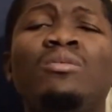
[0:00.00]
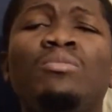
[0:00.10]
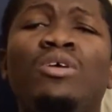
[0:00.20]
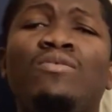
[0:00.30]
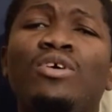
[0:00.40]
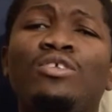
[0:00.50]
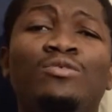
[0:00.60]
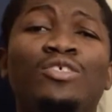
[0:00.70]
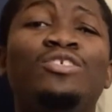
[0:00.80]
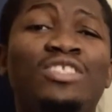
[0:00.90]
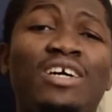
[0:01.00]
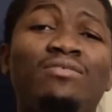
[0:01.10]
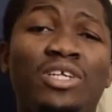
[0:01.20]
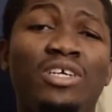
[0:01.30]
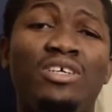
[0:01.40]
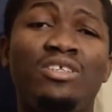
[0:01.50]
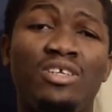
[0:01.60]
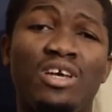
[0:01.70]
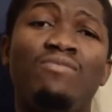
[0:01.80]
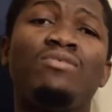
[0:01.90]
But of course, you want to start really
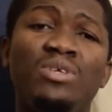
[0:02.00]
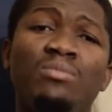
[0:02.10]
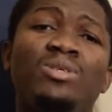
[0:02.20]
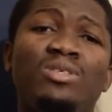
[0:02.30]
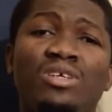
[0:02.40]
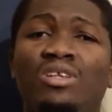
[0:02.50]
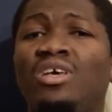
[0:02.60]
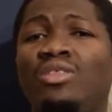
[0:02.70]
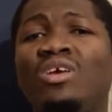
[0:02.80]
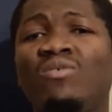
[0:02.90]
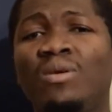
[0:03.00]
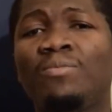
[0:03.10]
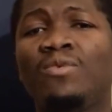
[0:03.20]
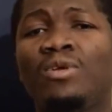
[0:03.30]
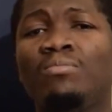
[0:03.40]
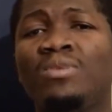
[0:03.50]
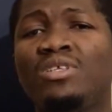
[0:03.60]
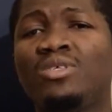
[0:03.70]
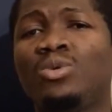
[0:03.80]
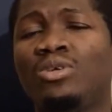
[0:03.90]
easy. And for me personally, I think web development
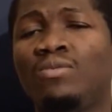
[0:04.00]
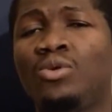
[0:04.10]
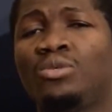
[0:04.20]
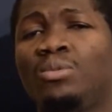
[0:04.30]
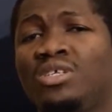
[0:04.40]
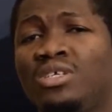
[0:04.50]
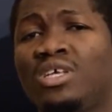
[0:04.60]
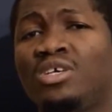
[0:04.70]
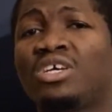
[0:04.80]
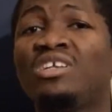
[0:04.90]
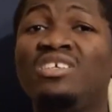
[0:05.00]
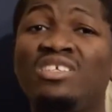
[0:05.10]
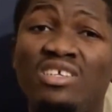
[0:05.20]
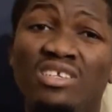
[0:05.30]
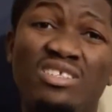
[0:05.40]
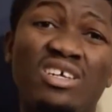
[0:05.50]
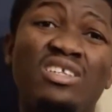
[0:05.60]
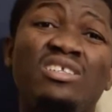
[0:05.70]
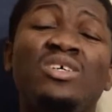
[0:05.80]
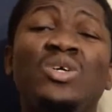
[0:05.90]
is one of those places that you can easily
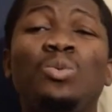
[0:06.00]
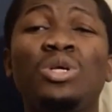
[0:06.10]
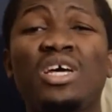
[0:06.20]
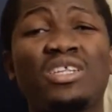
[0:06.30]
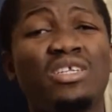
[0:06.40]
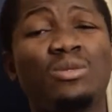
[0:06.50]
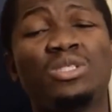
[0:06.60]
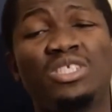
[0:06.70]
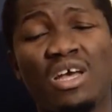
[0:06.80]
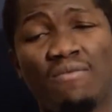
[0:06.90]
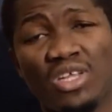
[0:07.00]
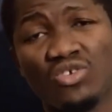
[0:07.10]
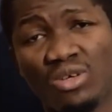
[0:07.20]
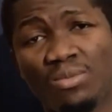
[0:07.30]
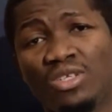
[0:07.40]
start with, at least with JavaScript.